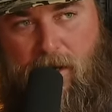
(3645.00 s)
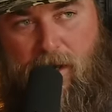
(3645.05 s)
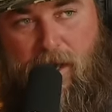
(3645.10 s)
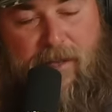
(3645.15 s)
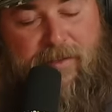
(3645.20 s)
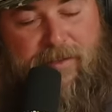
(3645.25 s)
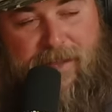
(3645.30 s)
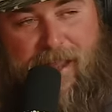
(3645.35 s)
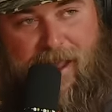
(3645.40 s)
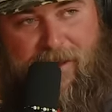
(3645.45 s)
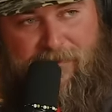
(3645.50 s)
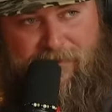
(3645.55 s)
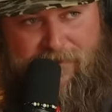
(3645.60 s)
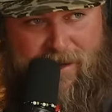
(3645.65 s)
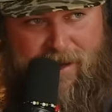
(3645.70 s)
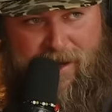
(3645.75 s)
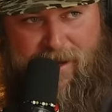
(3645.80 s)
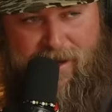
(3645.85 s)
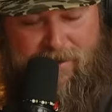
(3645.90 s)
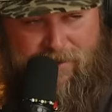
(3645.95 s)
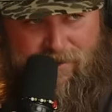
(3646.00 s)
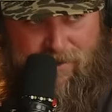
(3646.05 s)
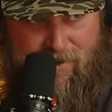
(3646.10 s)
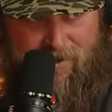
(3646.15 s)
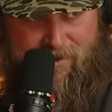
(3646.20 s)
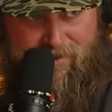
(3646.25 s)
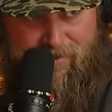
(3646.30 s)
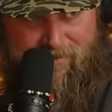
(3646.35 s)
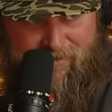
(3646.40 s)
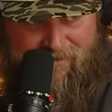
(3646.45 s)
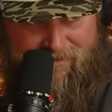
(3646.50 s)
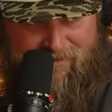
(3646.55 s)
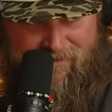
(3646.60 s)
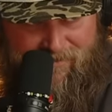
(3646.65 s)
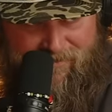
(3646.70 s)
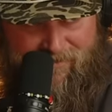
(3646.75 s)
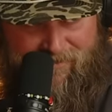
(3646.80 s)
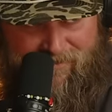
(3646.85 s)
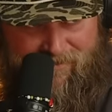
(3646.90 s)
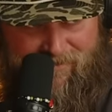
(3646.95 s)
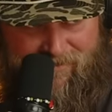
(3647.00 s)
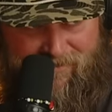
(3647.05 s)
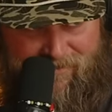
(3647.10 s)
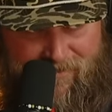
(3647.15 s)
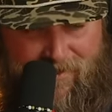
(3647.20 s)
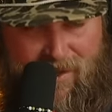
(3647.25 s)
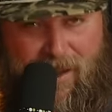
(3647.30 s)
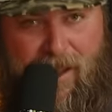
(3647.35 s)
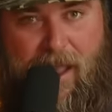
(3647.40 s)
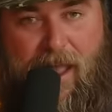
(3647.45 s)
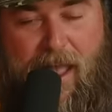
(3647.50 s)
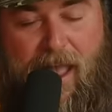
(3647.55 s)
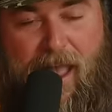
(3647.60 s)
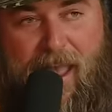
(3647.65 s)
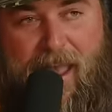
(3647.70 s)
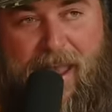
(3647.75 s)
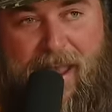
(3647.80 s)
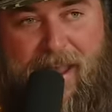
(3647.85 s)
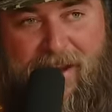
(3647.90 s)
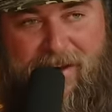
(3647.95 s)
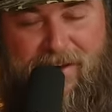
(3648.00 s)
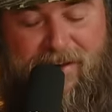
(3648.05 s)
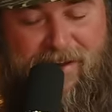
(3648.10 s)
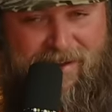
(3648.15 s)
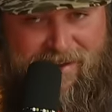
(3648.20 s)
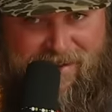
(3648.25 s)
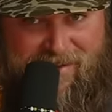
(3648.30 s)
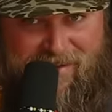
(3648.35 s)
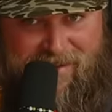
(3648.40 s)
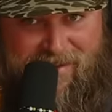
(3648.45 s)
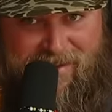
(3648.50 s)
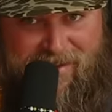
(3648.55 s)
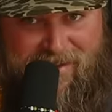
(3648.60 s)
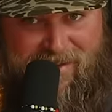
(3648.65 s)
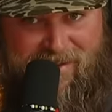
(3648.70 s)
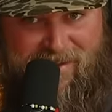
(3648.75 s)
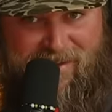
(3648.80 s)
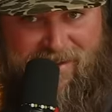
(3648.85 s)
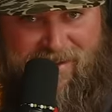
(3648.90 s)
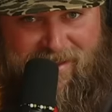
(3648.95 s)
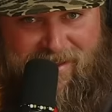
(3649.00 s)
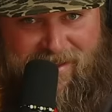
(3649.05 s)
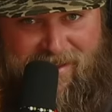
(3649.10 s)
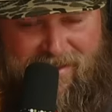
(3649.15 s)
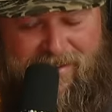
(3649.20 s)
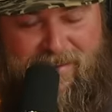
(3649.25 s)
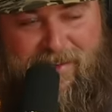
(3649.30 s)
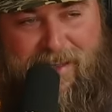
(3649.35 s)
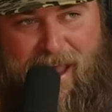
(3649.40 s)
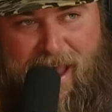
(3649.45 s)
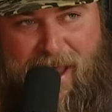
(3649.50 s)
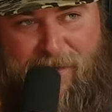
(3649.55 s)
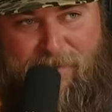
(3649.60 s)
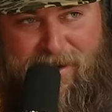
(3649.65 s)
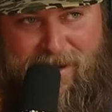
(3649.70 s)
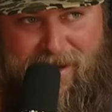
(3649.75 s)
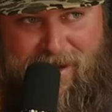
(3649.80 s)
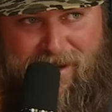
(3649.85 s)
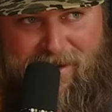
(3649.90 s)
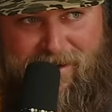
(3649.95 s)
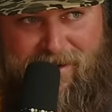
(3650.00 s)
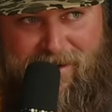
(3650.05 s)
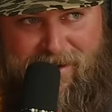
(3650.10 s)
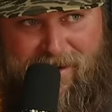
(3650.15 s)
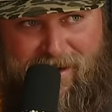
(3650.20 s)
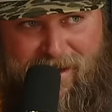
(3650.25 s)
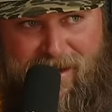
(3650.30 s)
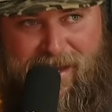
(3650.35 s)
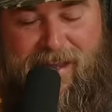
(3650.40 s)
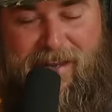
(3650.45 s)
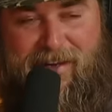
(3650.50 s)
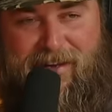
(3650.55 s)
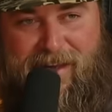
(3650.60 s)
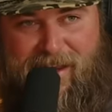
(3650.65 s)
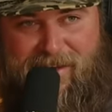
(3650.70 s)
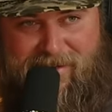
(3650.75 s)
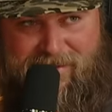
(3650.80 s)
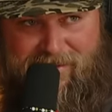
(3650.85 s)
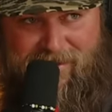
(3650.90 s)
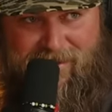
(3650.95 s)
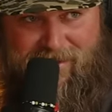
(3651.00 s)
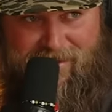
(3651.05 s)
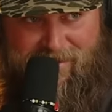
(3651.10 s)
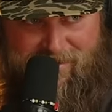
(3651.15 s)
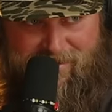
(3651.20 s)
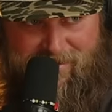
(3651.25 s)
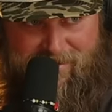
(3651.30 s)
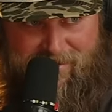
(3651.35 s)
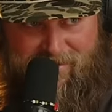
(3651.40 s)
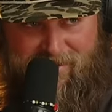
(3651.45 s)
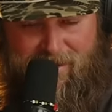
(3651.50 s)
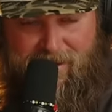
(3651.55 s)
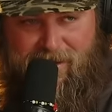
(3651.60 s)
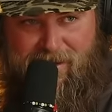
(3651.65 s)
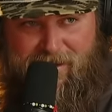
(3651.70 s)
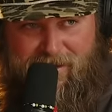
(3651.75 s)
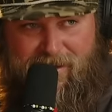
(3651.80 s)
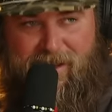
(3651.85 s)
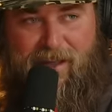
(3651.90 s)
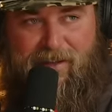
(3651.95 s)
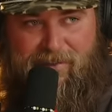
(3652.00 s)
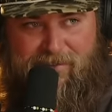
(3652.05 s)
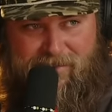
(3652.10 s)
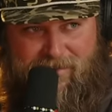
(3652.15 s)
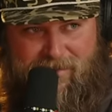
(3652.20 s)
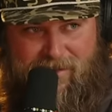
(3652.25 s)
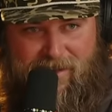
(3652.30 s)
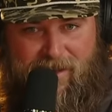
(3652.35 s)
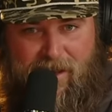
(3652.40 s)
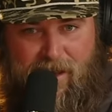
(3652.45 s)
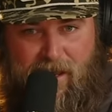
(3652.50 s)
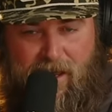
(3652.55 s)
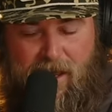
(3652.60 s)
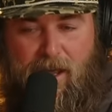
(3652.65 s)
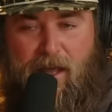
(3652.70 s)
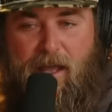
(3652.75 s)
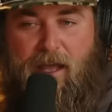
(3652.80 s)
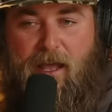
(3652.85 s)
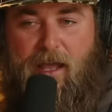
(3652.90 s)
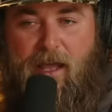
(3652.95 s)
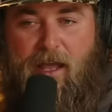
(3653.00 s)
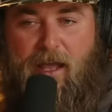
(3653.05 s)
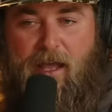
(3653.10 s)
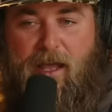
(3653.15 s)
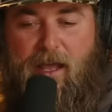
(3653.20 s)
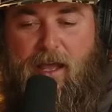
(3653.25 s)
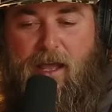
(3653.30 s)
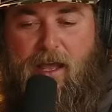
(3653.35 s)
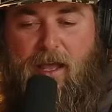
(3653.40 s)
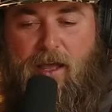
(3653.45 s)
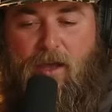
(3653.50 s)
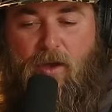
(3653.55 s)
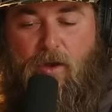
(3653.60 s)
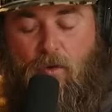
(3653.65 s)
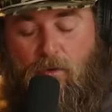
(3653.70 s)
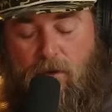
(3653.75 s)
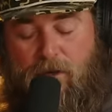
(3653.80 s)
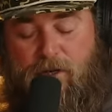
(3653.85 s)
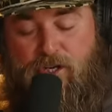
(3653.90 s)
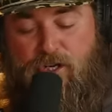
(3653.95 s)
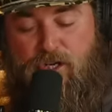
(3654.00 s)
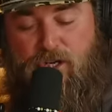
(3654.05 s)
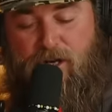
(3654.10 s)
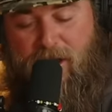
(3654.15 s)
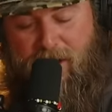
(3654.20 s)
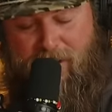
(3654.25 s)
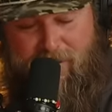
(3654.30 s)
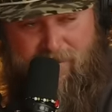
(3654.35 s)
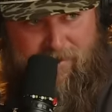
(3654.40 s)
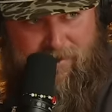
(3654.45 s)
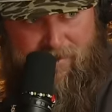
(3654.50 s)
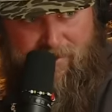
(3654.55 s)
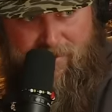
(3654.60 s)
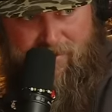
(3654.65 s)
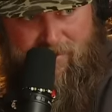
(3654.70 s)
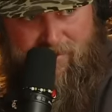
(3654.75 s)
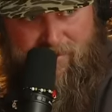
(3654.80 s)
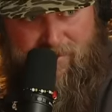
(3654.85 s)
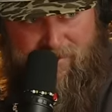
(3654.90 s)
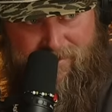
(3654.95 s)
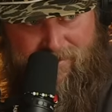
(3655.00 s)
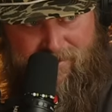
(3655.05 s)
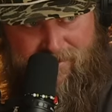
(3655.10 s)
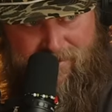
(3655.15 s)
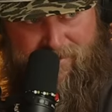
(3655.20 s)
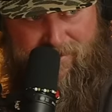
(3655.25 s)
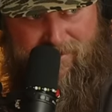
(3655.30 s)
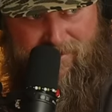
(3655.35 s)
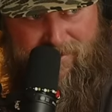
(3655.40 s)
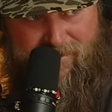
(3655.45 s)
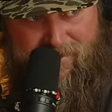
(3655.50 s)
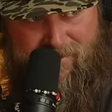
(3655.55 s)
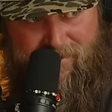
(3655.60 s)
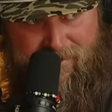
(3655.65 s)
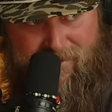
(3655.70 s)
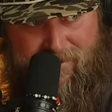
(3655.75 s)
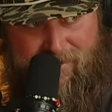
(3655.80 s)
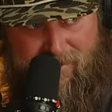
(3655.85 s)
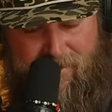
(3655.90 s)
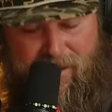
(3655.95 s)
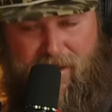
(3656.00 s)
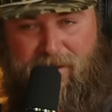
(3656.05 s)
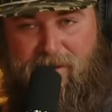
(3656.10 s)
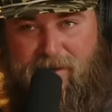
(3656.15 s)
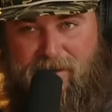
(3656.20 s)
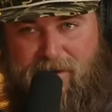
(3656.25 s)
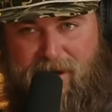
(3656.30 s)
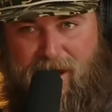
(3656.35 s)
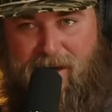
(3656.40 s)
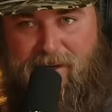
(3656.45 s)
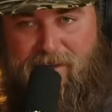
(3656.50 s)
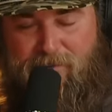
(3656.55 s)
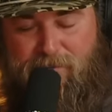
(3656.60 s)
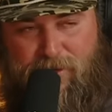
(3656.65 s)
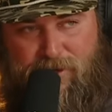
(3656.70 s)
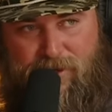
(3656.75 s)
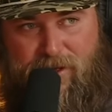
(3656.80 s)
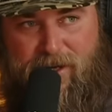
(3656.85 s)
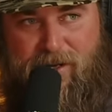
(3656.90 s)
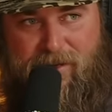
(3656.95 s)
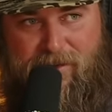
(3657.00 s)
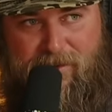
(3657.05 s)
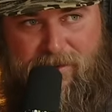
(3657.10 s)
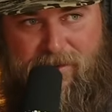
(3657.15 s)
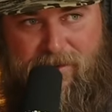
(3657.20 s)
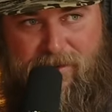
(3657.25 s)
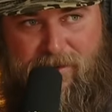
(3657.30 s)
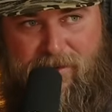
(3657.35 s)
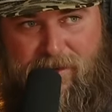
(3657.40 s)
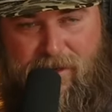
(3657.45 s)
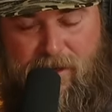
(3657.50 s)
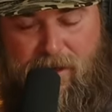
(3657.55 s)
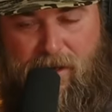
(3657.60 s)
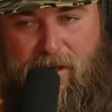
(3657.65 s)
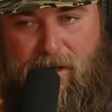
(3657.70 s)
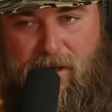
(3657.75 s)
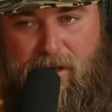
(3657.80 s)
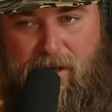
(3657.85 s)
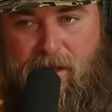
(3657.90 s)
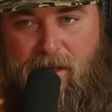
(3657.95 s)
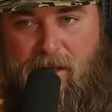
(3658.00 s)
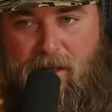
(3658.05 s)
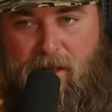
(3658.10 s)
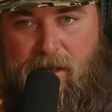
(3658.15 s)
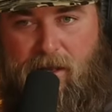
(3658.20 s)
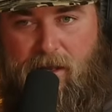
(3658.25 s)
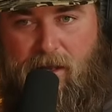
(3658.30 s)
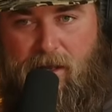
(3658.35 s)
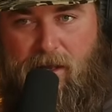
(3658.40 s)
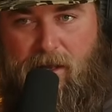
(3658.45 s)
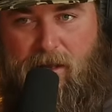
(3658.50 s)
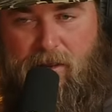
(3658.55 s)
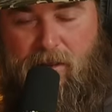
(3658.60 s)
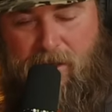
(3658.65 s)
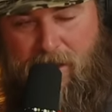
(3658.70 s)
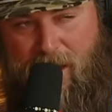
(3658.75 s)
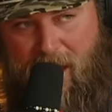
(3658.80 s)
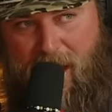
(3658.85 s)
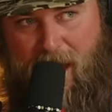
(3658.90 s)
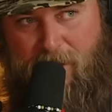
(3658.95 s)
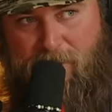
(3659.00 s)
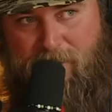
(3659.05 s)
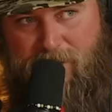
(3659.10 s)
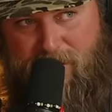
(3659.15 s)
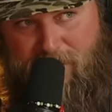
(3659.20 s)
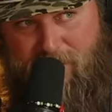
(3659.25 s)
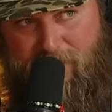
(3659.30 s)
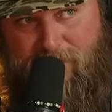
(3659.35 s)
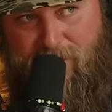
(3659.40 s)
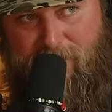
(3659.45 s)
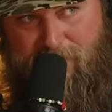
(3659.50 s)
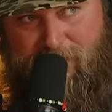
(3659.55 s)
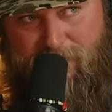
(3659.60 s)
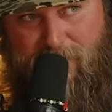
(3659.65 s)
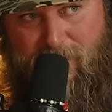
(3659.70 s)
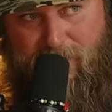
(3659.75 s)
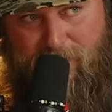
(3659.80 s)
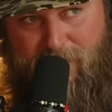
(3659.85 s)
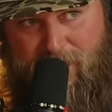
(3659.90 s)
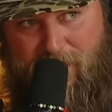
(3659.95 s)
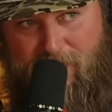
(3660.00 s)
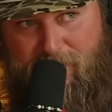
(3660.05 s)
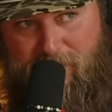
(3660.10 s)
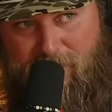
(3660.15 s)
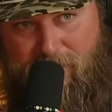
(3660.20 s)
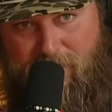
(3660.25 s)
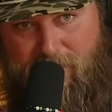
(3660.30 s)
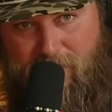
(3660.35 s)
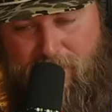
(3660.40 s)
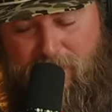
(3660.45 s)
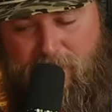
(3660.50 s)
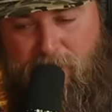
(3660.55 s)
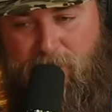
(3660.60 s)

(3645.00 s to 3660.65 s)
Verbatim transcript: It's FDE John, and it's cabbed in heat and AC. Uh, yes. Holy shit. That's a nice machine. Uh, the cab seals up very well. The